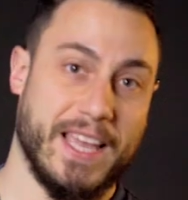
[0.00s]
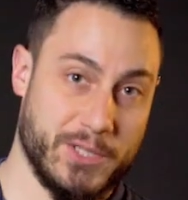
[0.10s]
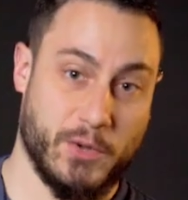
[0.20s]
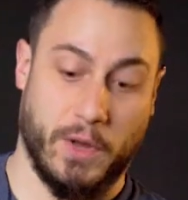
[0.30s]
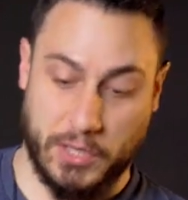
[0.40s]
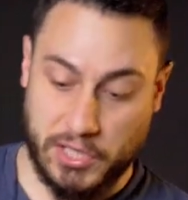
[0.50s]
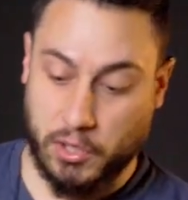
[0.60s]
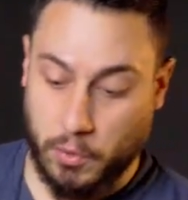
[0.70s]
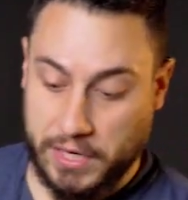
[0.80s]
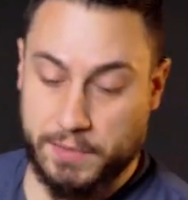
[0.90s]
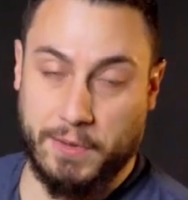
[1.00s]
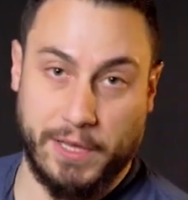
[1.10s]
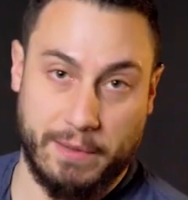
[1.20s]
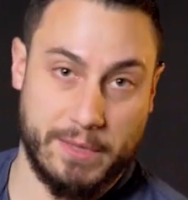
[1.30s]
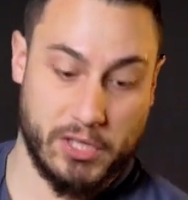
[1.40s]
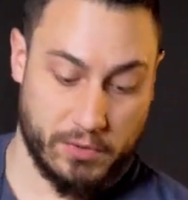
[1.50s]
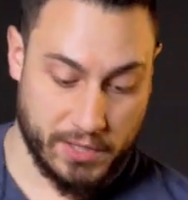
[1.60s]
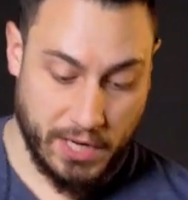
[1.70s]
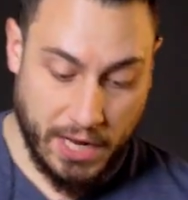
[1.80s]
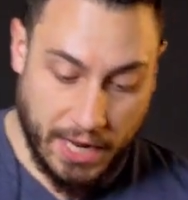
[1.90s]
So I'm gonna squeeze my lemon
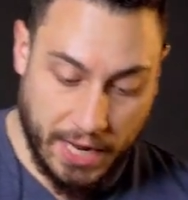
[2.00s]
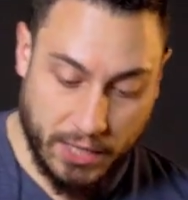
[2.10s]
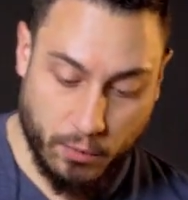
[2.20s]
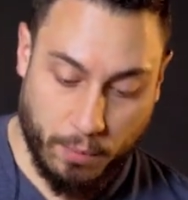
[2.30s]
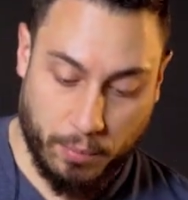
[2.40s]
juice into a